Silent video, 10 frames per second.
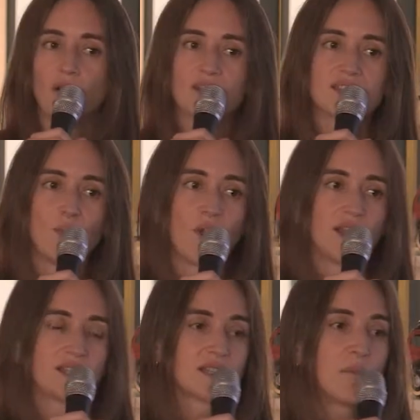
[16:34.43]
in some
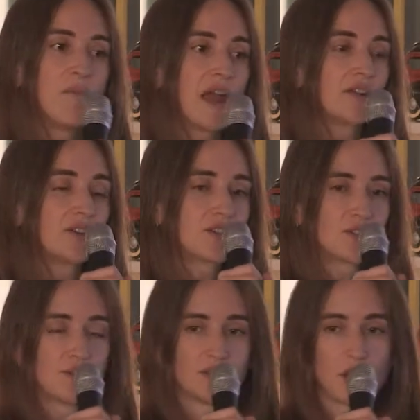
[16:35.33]
ways,
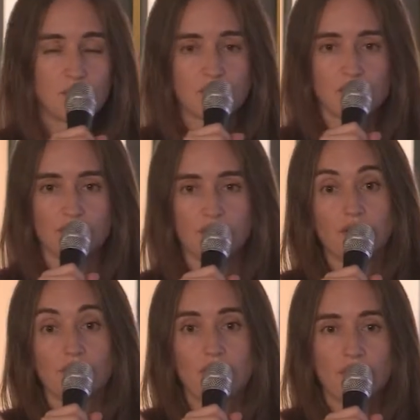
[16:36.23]
barriers to adoption, although
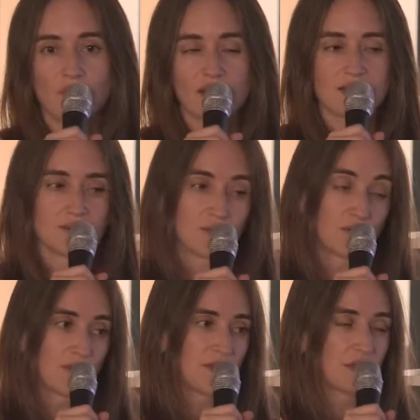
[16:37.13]
in other ways, one
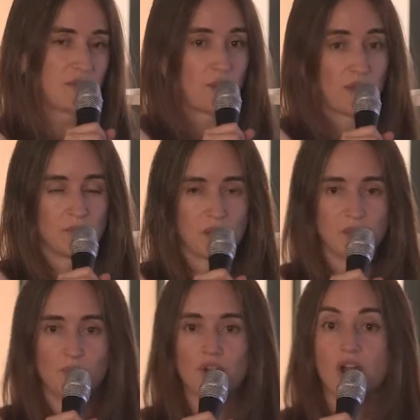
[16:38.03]
can think about, well,
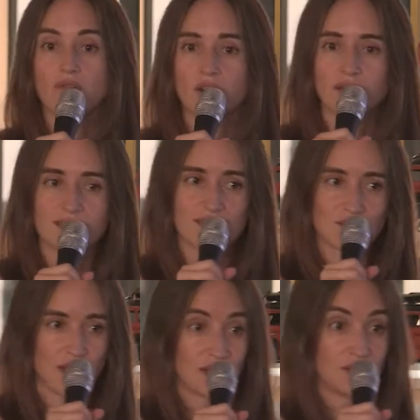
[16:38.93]
maybe we're not ready as a
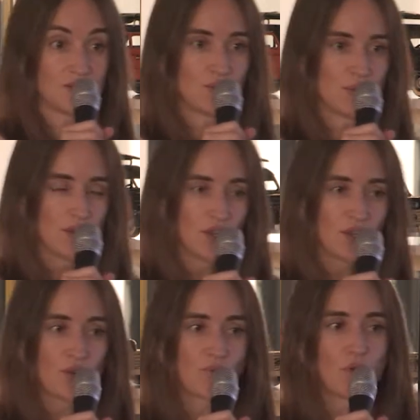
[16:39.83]
society to,
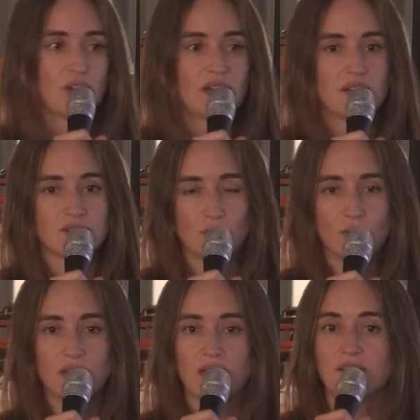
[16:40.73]
roll it out so
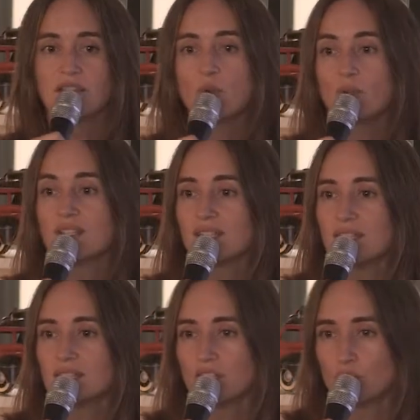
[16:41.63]
quickly. I think we
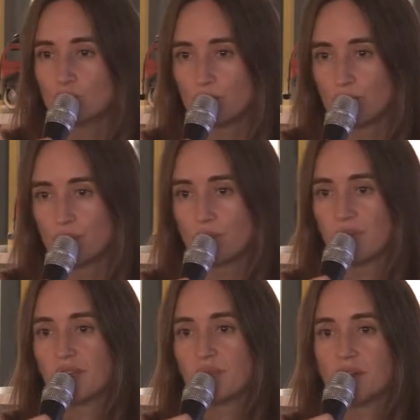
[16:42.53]
still need to prove for
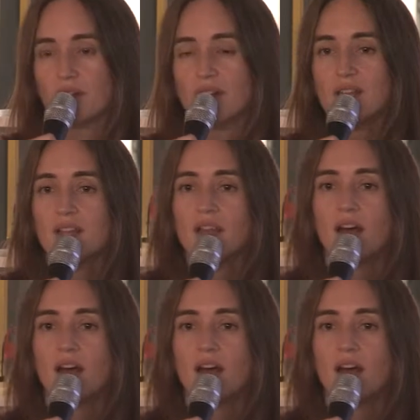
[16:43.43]
people